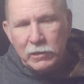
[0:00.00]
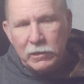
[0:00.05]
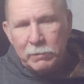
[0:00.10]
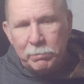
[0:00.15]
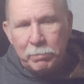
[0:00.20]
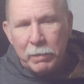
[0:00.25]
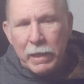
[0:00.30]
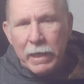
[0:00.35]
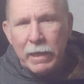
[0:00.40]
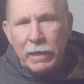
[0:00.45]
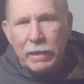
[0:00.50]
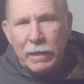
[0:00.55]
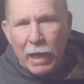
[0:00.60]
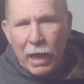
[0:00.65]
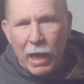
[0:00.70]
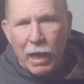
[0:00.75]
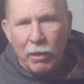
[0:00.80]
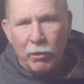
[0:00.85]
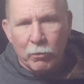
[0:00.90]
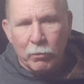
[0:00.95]
Speed
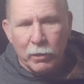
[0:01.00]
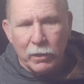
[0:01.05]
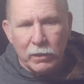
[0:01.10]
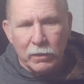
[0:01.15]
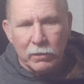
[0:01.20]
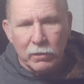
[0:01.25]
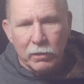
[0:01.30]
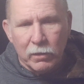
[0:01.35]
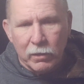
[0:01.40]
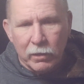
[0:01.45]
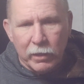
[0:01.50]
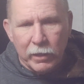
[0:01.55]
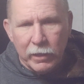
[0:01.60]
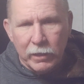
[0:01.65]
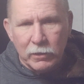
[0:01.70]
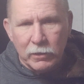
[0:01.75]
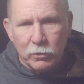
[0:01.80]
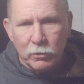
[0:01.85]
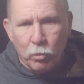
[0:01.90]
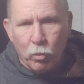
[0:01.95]
tolerant
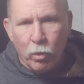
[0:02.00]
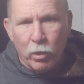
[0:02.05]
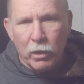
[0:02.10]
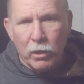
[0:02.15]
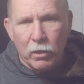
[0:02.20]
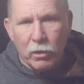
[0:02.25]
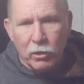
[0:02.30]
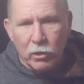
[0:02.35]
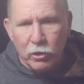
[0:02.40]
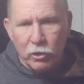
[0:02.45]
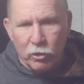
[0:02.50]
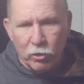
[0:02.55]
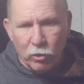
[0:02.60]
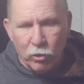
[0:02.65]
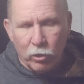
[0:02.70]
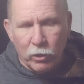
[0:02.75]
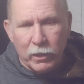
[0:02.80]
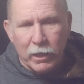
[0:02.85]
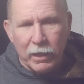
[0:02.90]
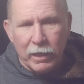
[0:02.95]
is where you're
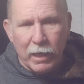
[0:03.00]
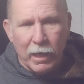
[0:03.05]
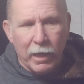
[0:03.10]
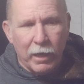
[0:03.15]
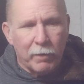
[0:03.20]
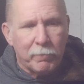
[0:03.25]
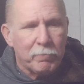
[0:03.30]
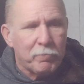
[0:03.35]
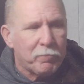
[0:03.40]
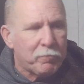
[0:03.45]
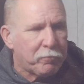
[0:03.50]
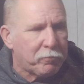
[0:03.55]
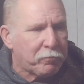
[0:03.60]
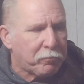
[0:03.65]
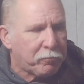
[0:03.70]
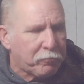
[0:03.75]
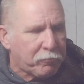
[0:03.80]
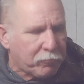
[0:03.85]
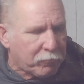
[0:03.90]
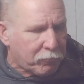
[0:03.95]
looking at.
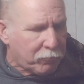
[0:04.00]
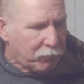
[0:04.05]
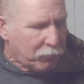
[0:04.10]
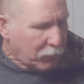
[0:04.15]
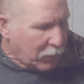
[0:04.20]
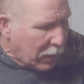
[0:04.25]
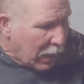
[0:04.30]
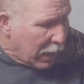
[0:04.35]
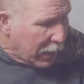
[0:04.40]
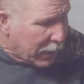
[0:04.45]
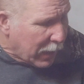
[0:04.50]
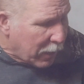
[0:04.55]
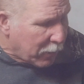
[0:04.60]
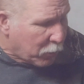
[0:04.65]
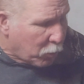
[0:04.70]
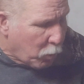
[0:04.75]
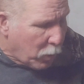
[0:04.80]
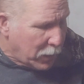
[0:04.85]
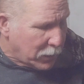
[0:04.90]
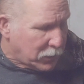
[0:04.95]
I got a
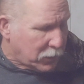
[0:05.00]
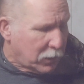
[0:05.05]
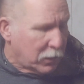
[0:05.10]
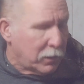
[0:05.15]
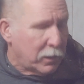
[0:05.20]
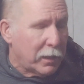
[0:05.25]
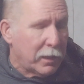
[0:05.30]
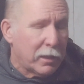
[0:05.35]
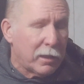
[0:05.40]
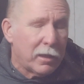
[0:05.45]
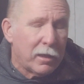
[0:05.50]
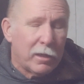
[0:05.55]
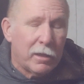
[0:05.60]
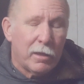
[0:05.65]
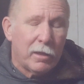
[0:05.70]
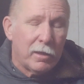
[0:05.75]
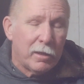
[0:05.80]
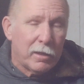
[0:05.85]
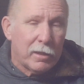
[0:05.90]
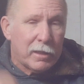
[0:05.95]
question that
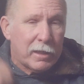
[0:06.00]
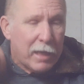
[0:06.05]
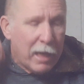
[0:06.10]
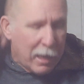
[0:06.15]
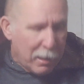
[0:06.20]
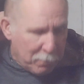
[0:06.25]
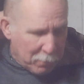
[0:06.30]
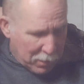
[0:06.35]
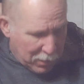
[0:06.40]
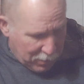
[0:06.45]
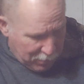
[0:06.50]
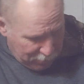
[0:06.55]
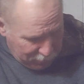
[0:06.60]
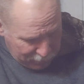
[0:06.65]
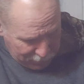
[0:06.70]
came in